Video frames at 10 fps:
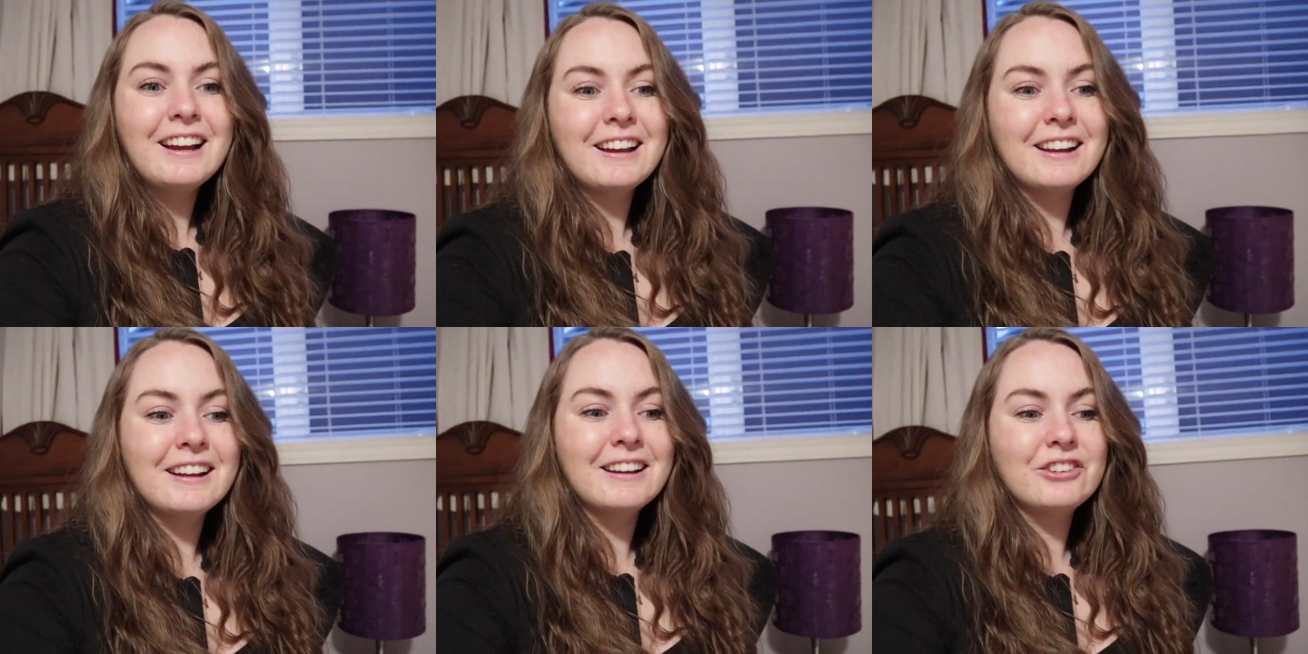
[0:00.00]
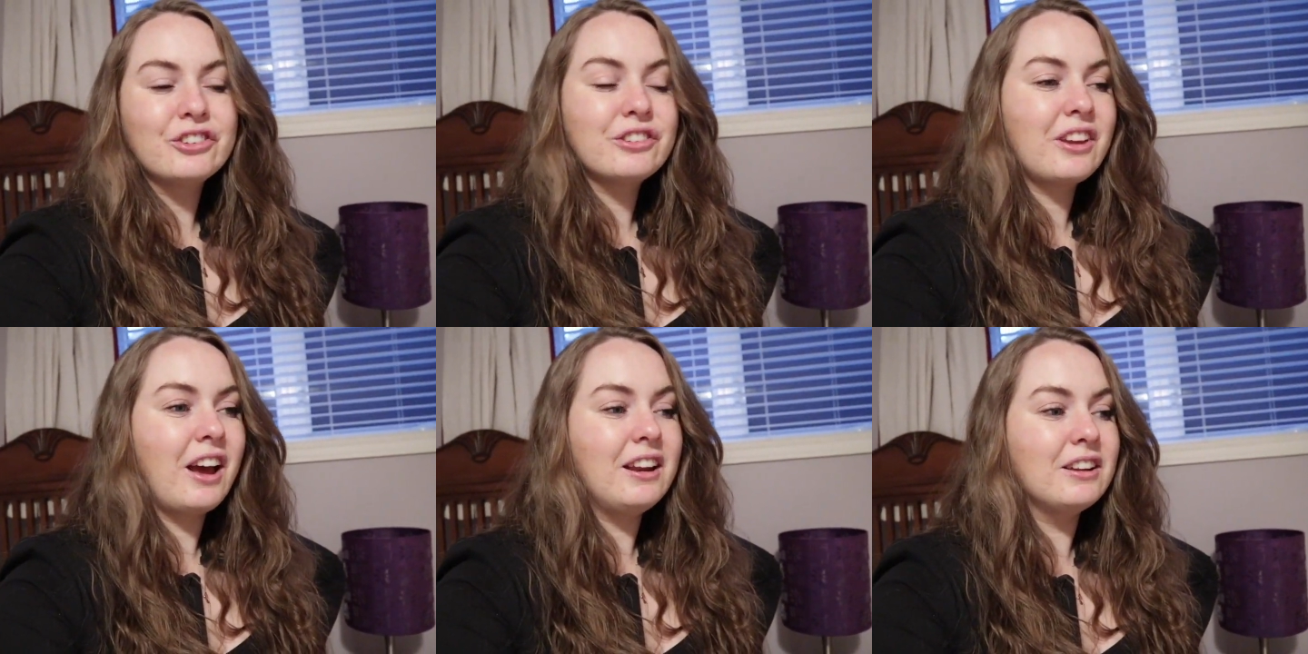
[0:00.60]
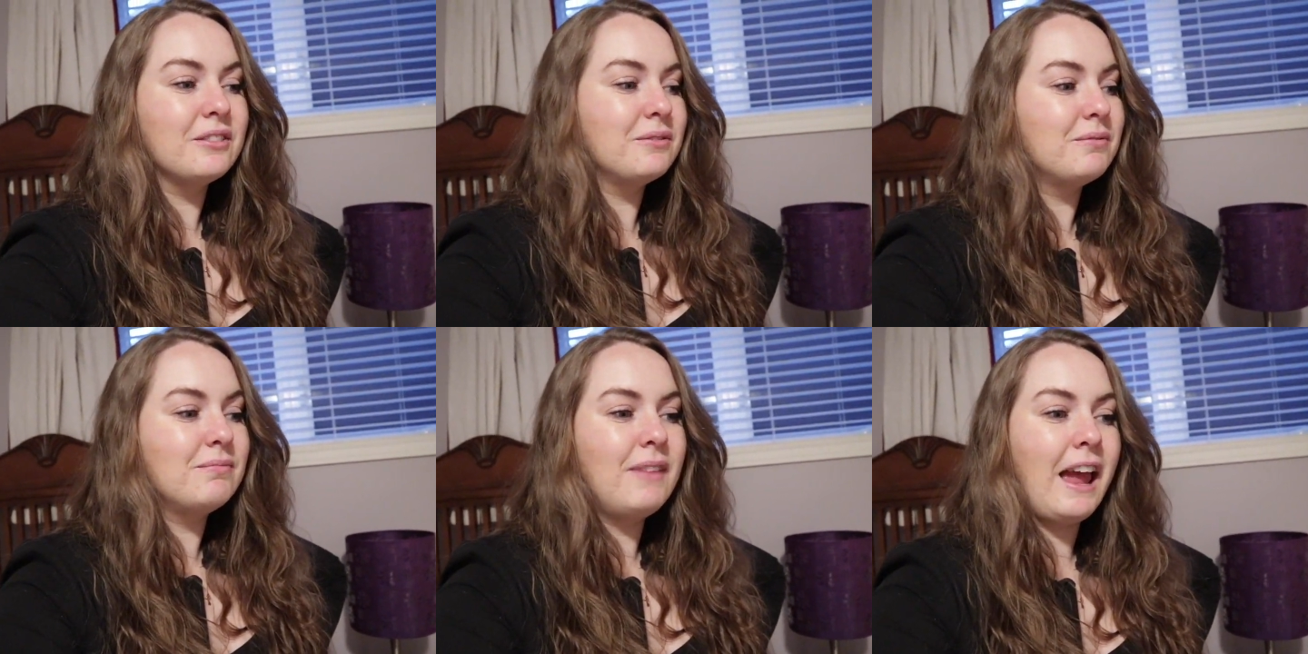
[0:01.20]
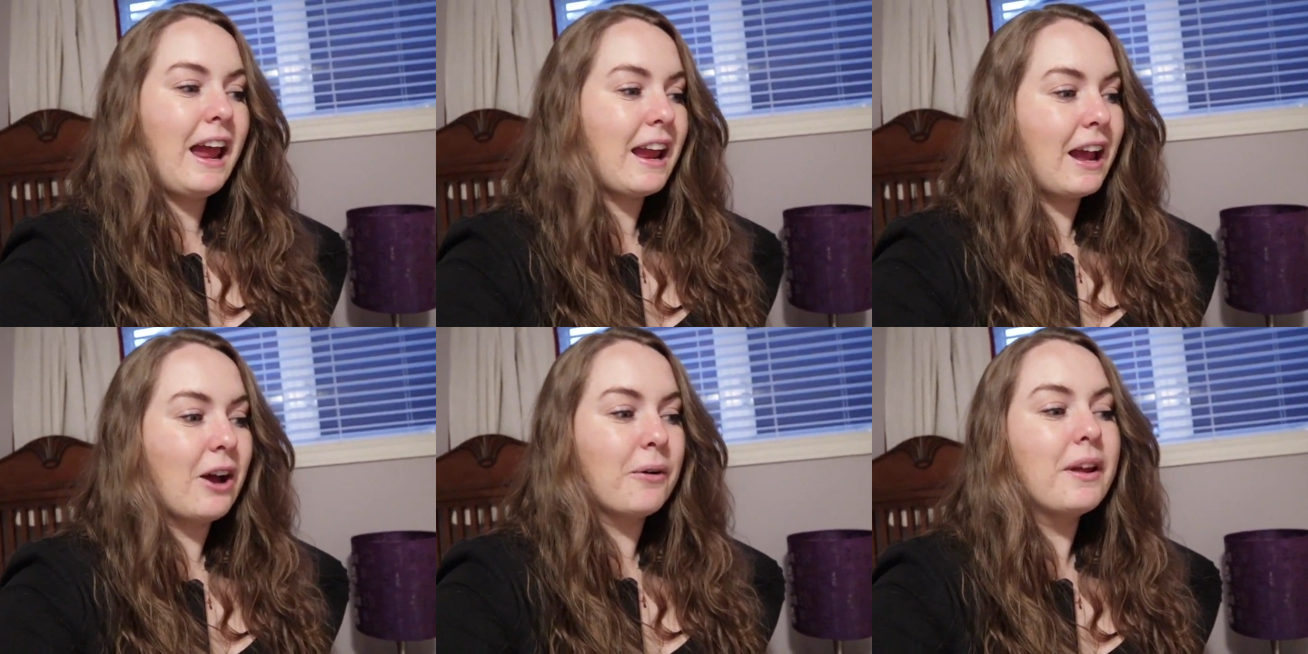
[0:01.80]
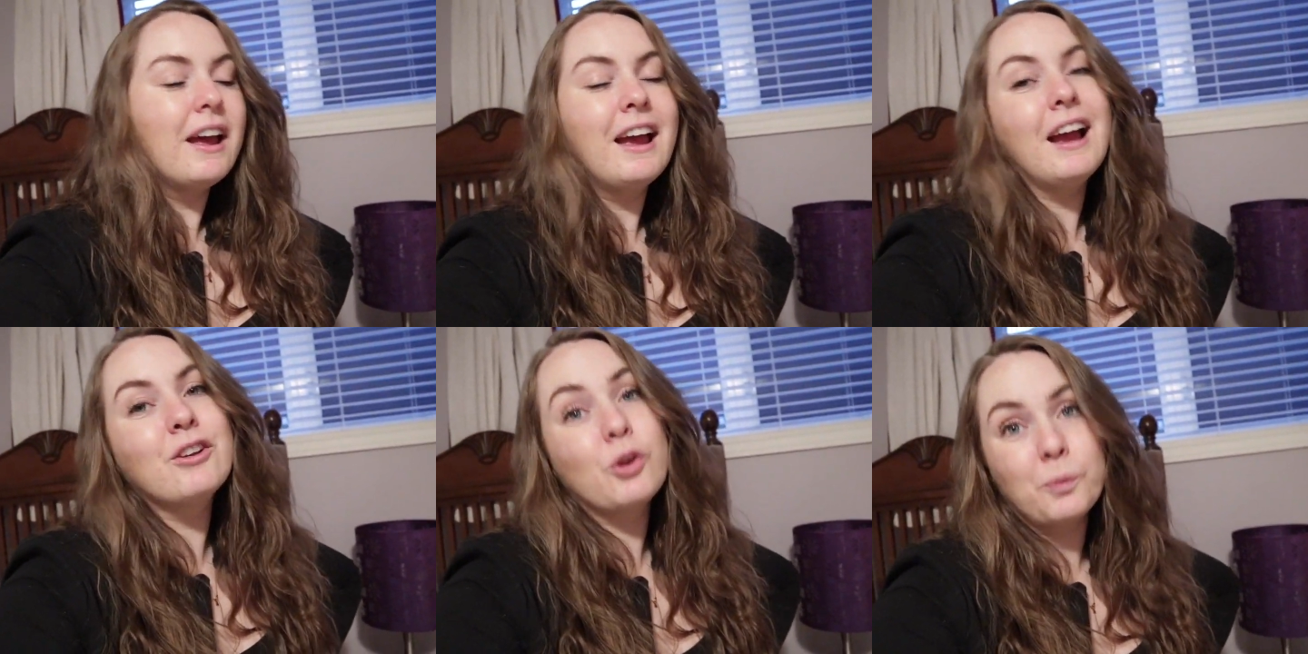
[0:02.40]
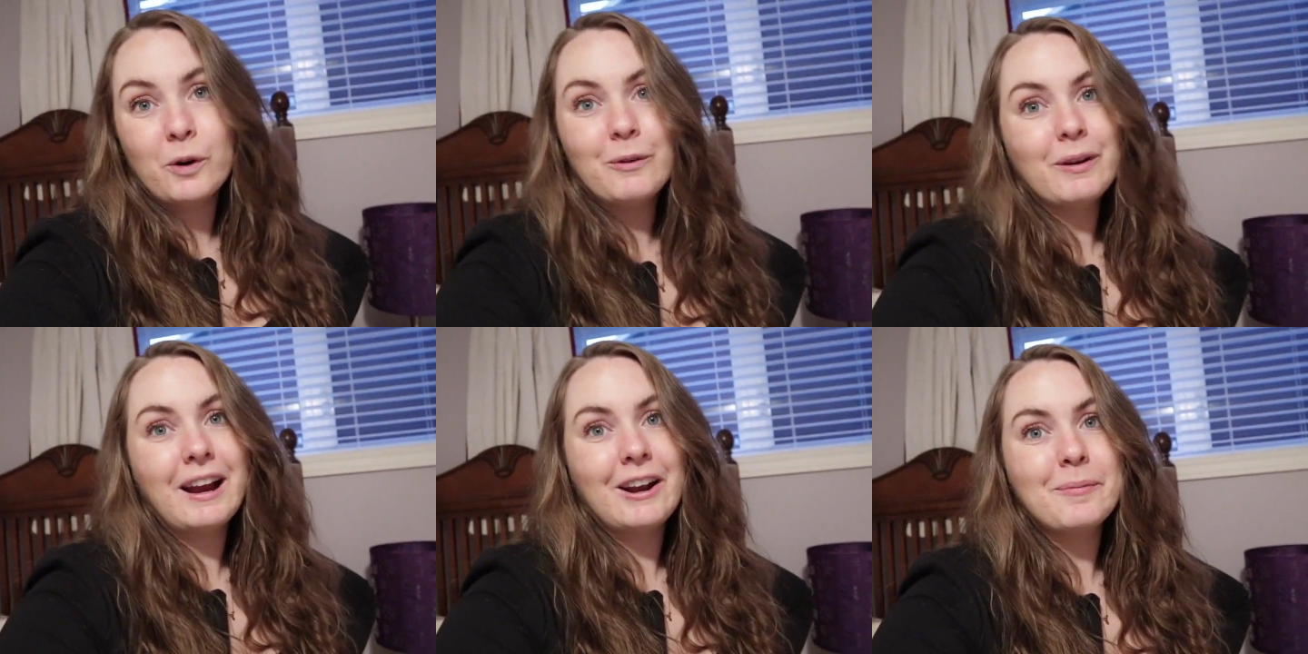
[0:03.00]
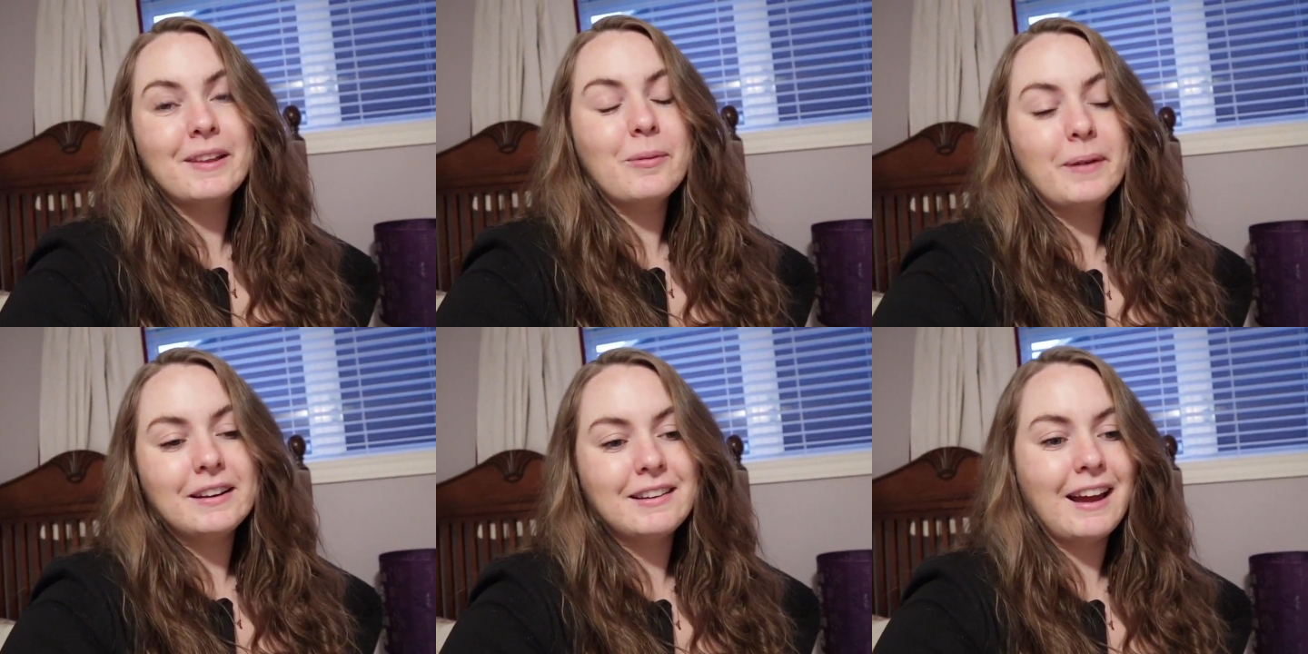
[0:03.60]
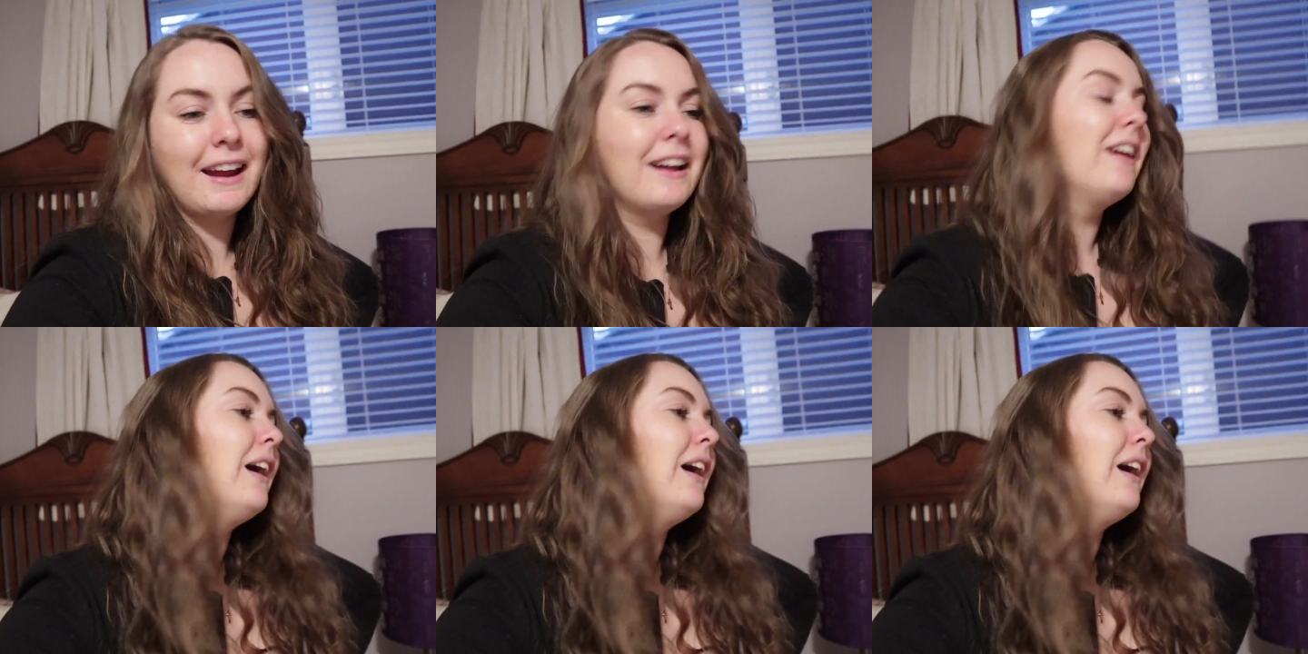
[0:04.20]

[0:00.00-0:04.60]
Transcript: gonna just kind of hang out, and tomorrow will kind of be the big day.